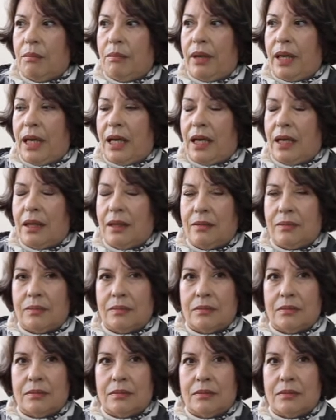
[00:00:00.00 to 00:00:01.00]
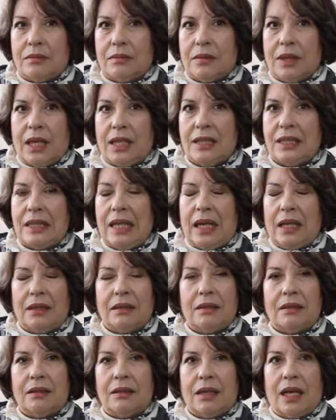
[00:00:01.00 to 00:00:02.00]
But I said,
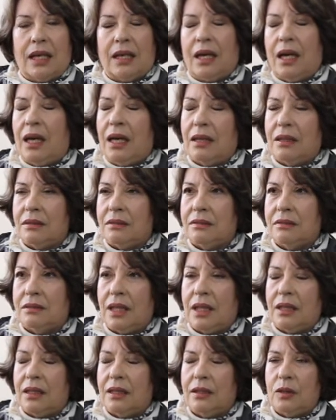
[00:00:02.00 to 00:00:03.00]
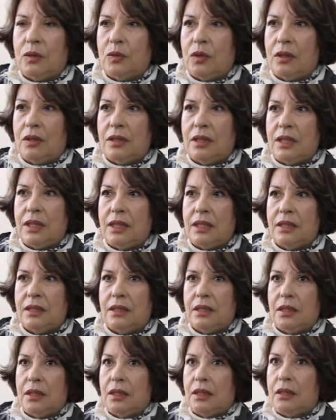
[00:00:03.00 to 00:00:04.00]
I can do all
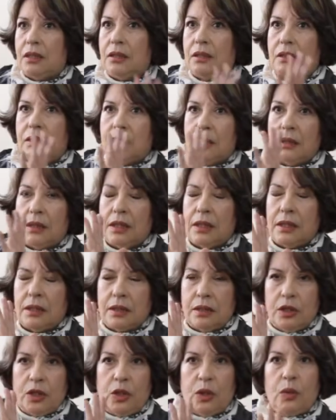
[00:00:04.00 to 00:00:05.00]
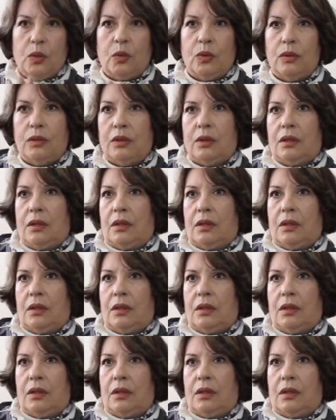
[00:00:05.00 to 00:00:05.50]
this. It's new.